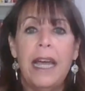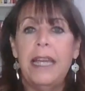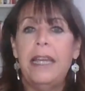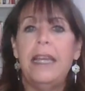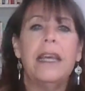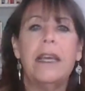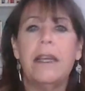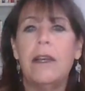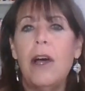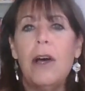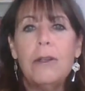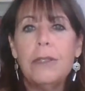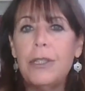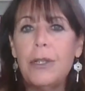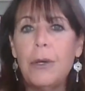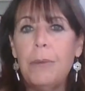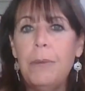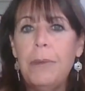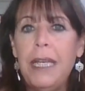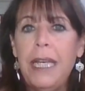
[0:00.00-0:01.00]
And it can
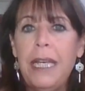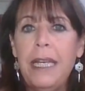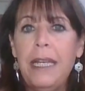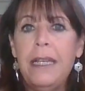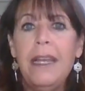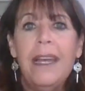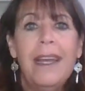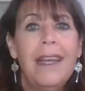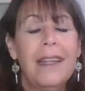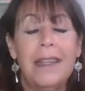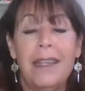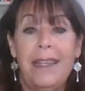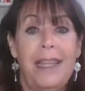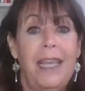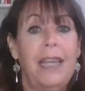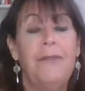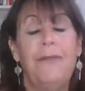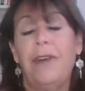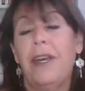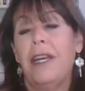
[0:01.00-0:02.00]
also mean
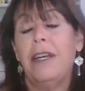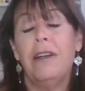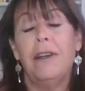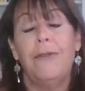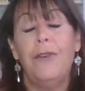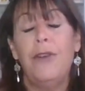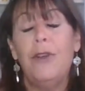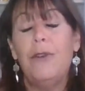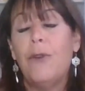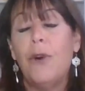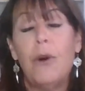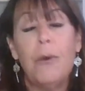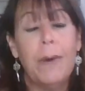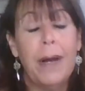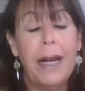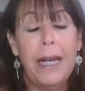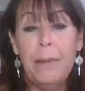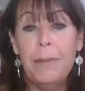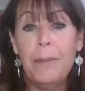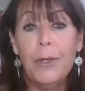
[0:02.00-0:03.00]
that they figure if you've
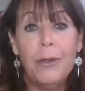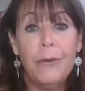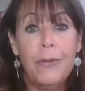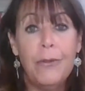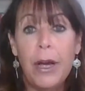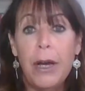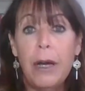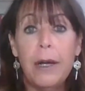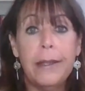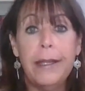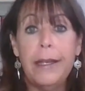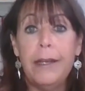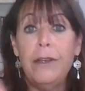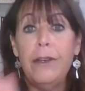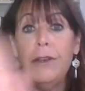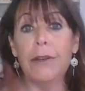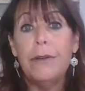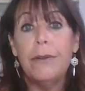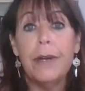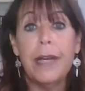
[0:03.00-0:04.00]
already moved on, then
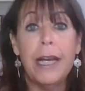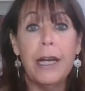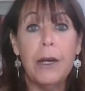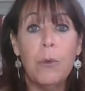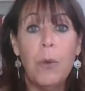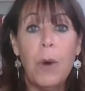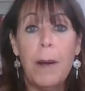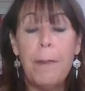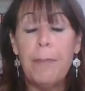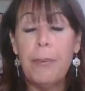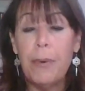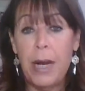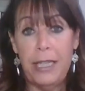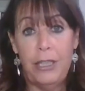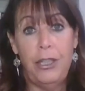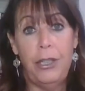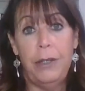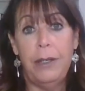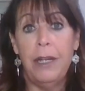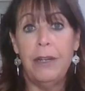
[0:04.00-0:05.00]
you don't care what
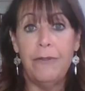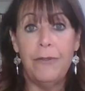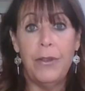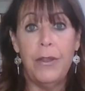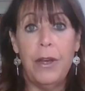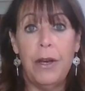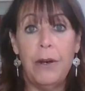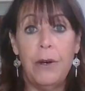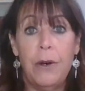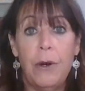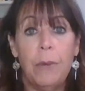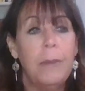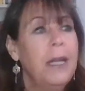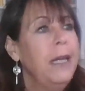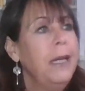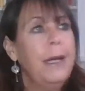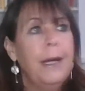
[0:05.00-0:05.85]
price you get for the home.